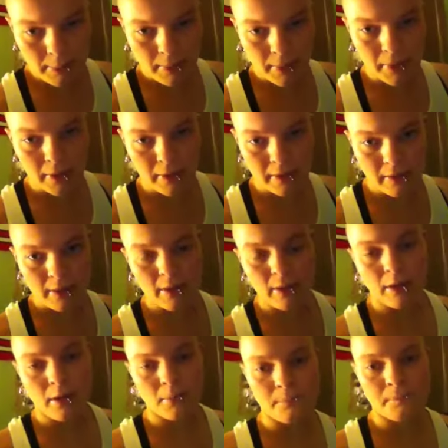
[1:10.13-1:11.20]
put
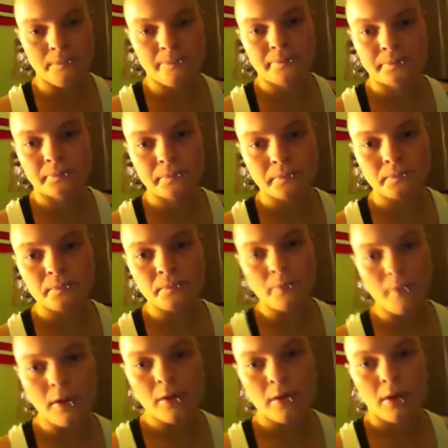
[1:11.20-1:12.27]
um,
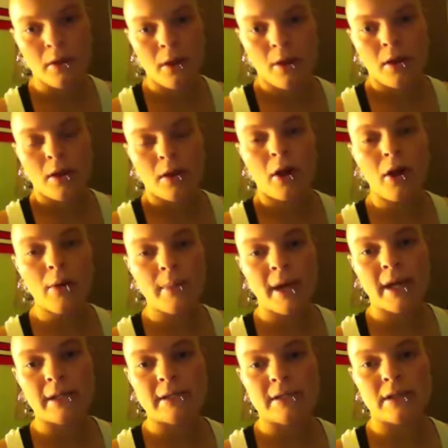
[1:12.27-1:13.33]

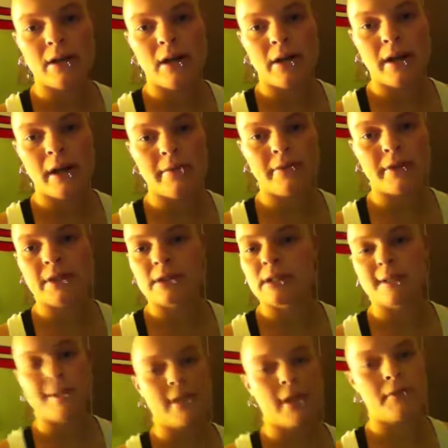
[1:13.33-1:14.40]
Carmex on every at
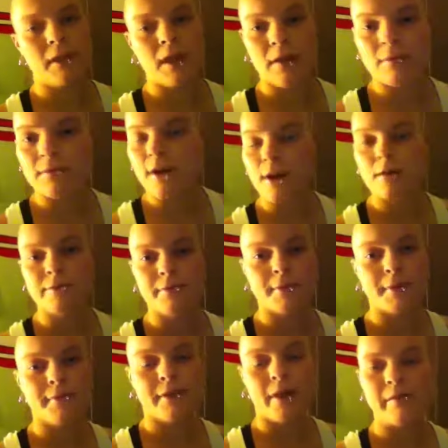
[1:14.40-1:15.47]
least every half hour,
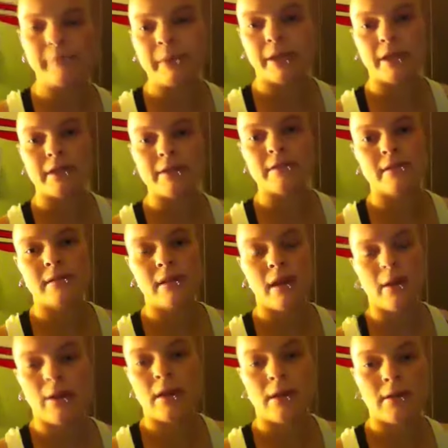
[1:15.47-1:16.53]
45 minutes,
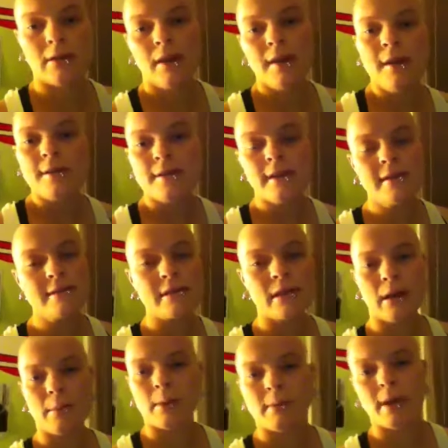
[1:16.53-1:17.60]
and the
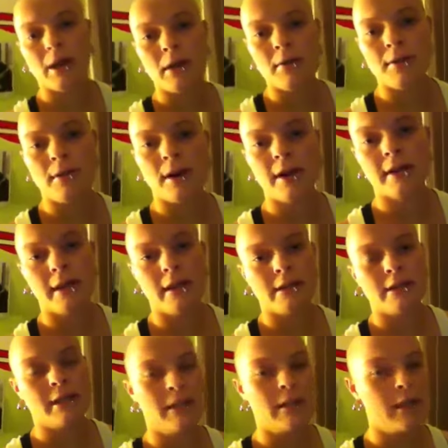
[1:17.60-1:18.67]
inside of my mouth I can't
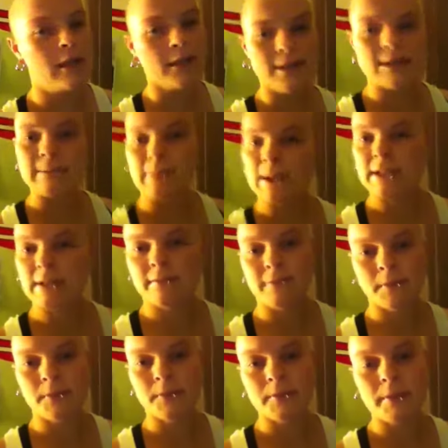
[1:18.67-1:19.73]
eat any spicy
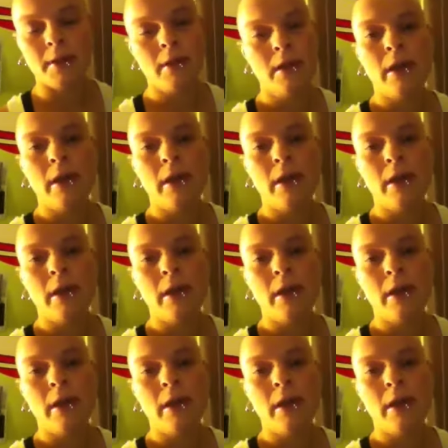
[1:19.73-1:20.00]
food.